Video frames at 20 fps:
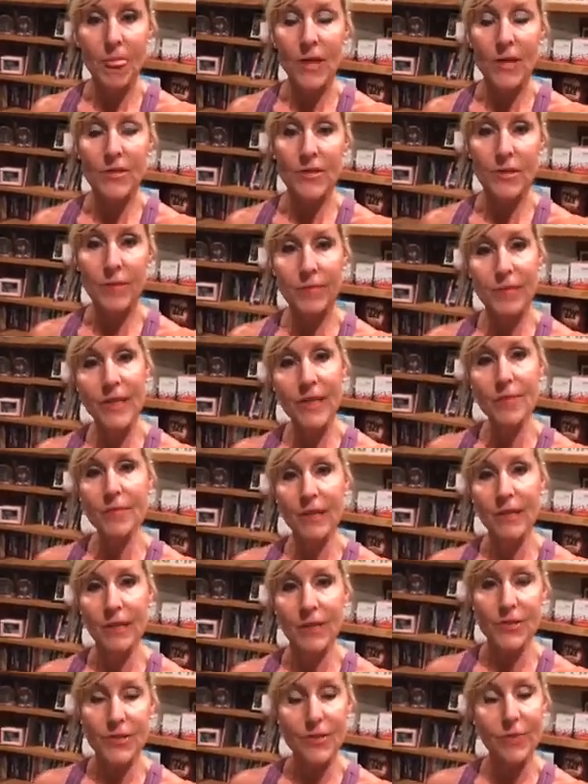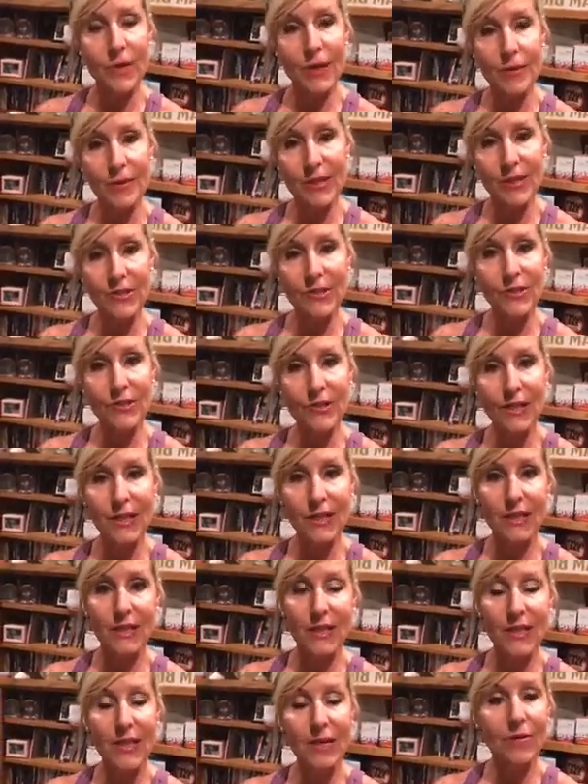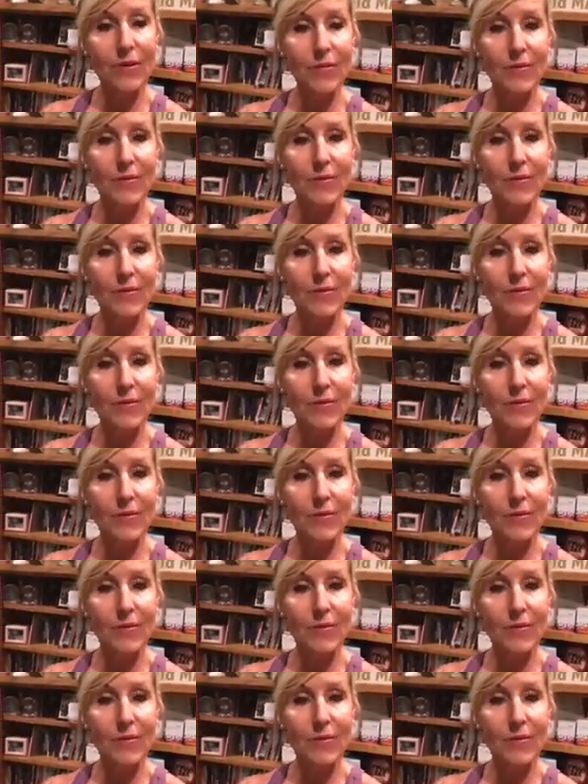So mini meals, you want to make sure you're getting equal